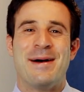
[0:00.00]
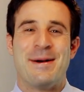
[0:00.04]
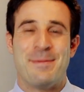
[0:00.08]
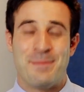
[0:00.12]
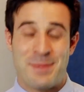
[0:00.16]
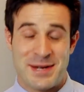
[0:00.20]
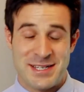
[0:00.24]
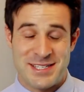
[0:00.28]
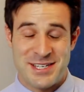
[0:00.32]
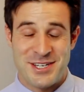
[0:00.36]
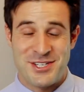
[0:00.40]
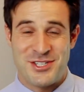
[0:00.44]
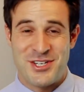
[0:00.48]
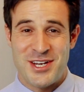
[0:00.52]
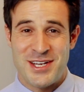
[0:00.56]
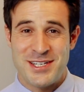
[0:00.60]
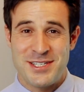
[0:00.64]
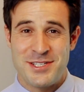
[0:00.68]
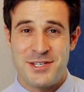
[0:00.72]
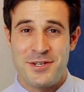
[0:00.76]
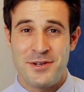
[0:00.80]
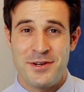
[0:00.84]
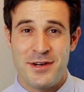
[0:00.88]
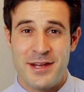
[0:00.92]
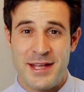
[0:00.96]
My
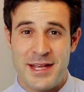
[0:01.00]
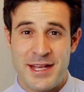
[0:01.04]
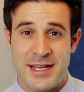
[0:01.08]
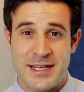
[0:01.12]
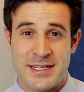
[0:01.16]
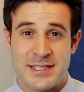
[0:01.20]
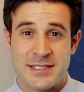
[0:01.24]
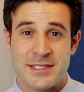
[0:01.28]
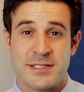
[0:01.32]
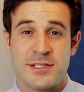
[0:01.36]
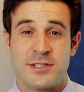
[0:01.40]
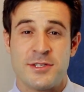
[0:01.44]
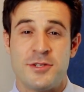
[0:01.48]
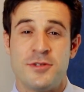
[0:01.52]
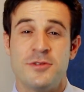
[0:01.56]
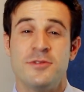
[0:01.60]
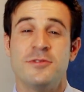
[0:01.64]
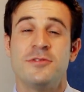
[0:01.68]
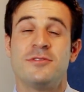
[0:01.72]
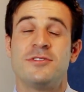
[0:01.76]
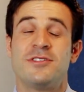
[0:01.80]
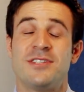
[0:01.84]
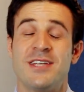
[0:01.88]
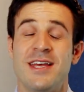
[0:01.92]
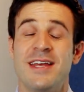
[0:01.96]
suggestion is
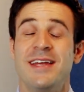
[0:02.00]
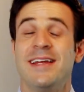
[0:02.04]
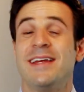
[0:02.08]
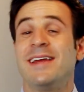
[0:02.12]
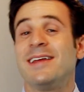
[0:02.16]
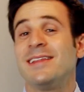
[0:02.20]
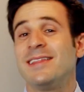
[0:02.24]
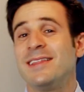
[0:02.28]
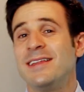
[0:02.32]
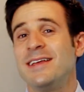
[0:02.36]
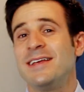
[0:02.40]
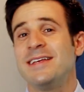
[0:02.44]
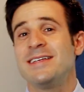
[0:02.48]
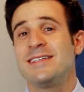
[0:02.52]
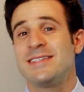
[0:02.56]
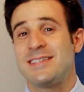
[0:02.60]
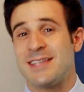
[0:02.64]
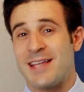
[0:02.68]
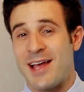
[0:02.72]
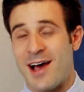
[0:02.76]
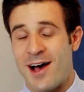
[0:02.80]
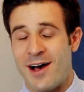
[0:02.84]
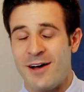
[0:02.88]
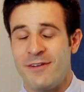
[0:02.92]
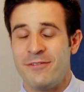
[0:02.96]
to take at
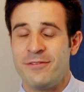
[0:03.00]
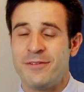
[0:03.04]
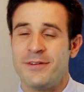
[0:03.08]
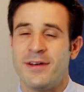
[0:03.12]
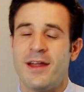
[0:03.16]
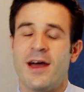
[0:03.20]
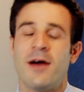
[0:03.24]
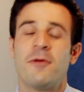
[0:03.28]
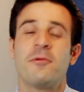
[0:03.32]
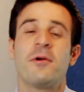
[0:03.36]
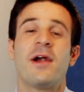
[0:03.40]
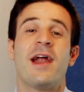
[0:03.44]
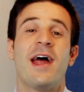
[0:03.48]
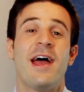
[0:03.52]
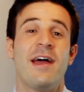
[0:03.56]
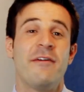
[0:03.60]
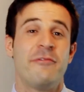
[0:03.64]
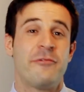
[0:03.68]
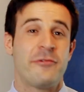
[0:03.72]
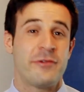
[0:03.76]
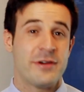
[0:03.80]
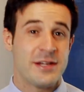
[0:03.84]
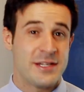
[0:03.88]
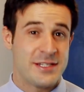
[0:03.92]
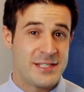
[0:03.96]
least half an hour
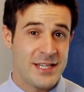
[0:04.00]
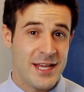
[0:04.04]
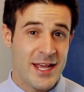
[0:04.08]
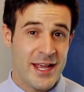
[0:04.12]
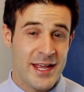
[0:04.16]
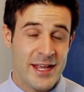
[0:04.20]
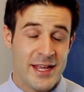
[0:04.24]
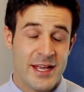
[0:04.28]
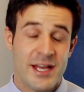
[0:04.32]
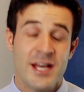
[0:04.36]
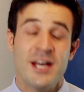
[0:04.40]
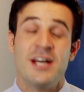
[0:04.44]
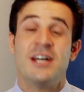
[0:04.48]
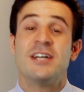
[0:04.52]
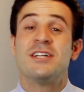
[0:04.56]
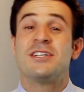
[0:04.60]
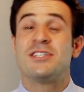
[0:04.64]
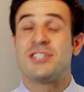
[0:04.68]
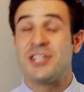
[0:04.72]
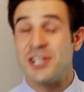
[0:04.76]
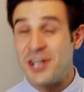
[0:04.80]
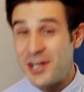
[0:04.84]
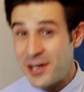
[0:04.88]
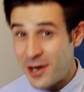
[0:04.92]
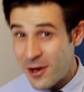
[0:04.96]
every day,
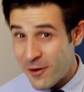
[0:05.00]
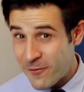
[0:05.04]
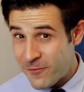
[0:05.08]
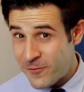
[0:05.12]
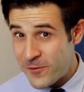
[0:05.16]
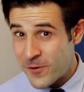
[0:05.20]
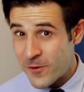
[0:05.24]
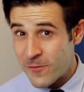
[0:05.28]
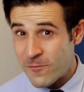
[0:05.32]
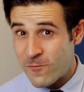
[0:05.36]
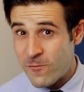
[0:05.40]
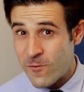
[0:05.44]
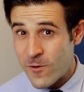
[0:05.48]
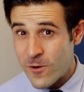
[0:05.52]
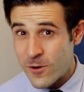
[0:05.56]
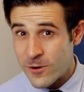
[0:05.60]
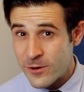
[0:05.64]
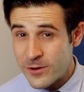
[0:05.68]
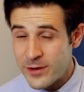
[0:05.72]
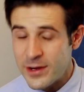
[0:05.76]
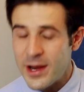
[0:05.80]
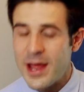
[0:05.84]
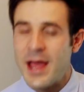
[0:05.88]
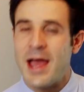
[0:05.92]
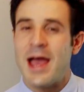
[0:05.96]
turn off your
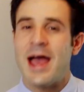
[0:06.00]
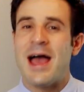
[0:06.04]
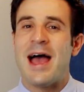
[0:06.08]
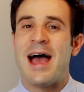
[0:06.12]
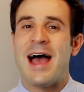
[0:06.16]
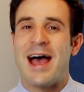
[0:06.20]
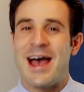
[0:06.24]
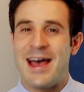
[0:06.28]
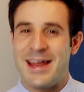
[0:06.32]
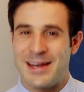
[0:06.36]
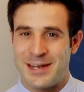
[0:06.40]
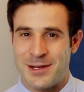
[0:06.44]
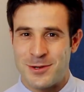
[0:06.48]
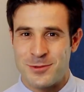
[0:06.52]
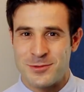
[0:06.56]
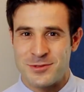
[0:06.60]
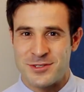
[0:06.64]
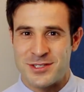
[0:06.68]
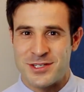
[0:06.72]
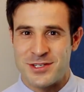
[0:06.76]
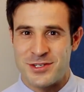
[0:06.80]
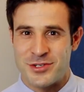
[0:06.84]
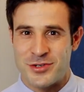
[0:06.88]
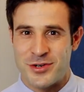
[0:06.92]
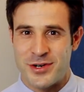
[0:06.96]
phone, and
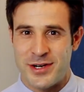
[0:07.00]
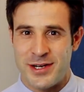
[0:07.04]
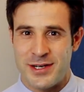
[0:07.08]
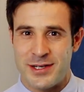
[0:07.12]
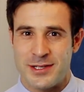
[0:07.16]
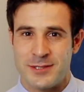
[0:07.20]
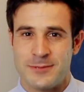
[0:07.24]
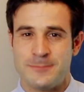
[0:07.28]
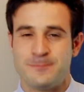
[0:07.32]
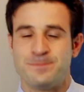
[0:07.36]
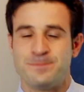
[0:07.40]
concentrate.